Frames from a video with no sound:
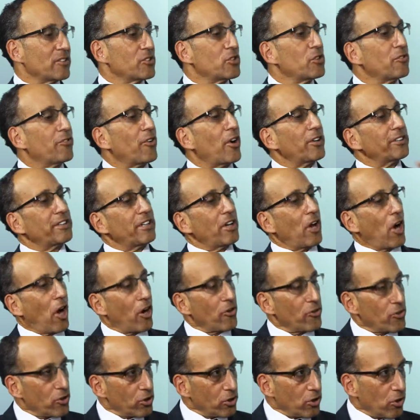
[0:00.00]
Do you find an
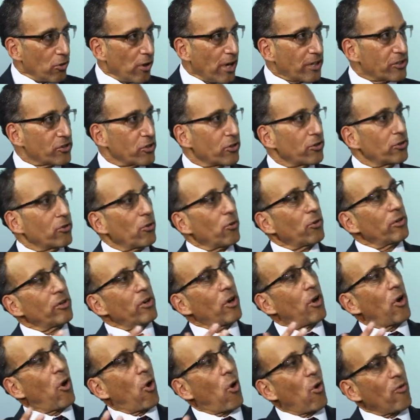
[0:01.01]
undercorrection or an
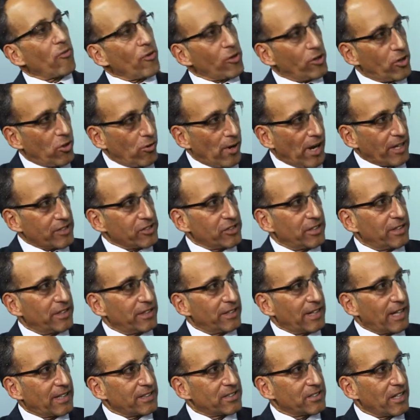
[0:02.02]
overcorrection
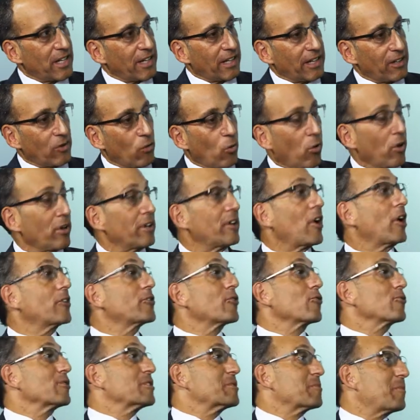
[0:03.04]
in that setting, or an
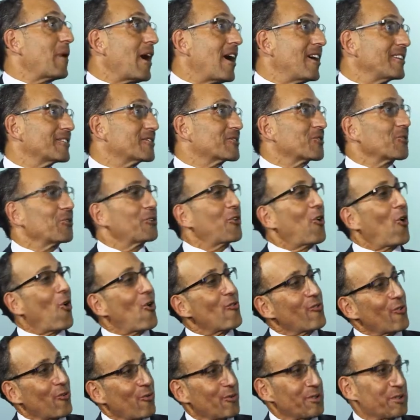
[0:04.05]
underresponse or an
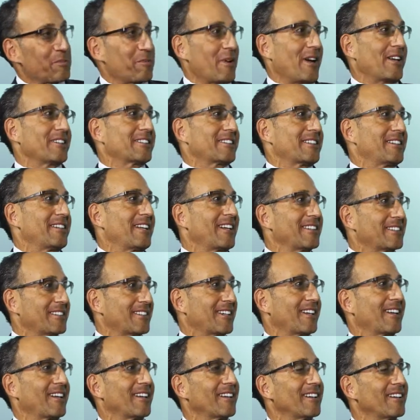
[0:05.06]
overresponse in that
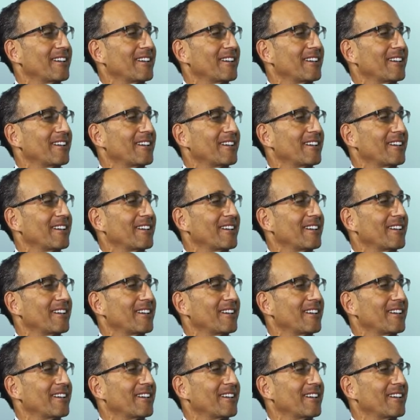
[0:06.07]
setting?